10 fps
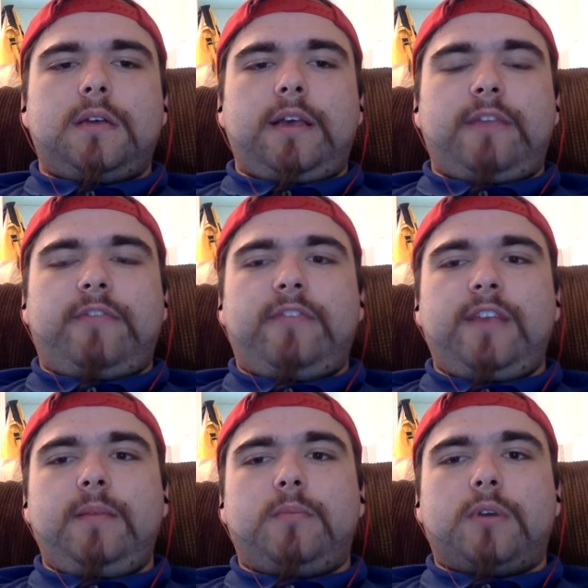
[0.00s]

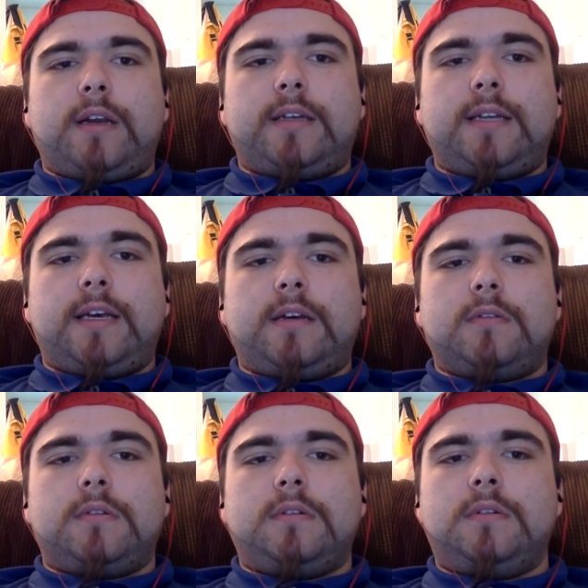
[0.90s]
fee
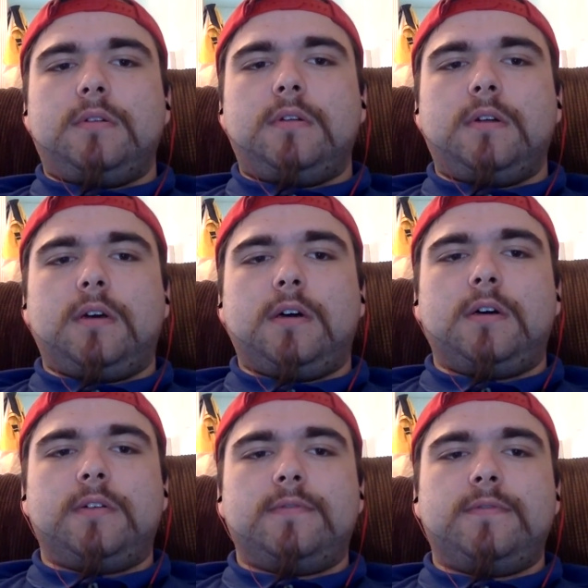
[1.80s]
breakdown
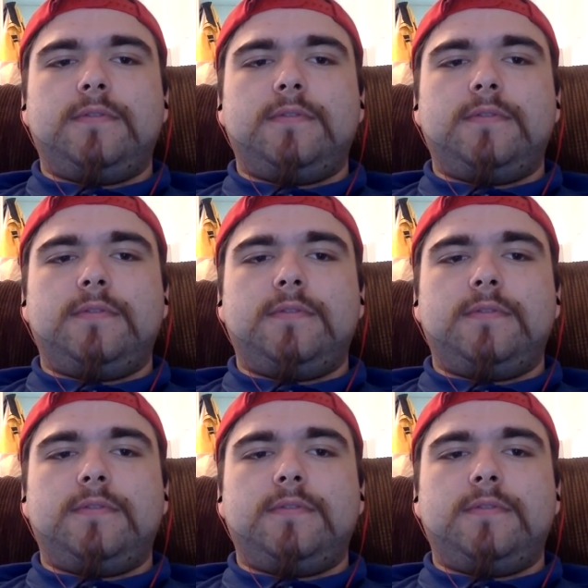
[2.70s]
of